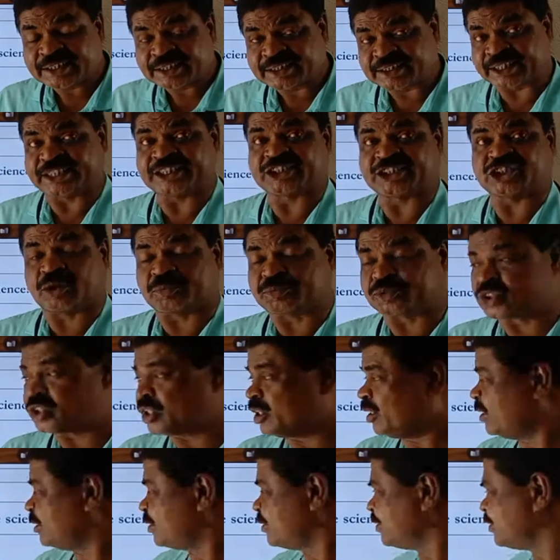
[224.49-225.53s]
the chapter,
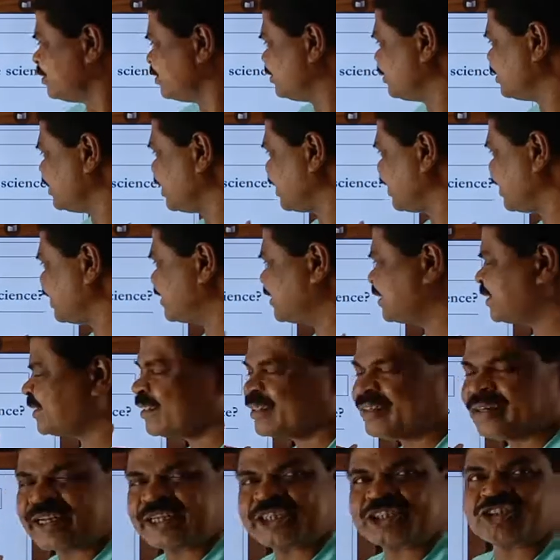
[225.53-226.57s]
that
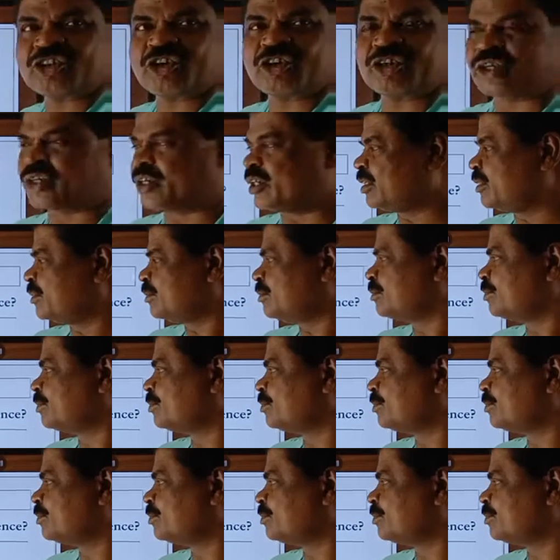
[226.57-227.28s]
is Aristotle.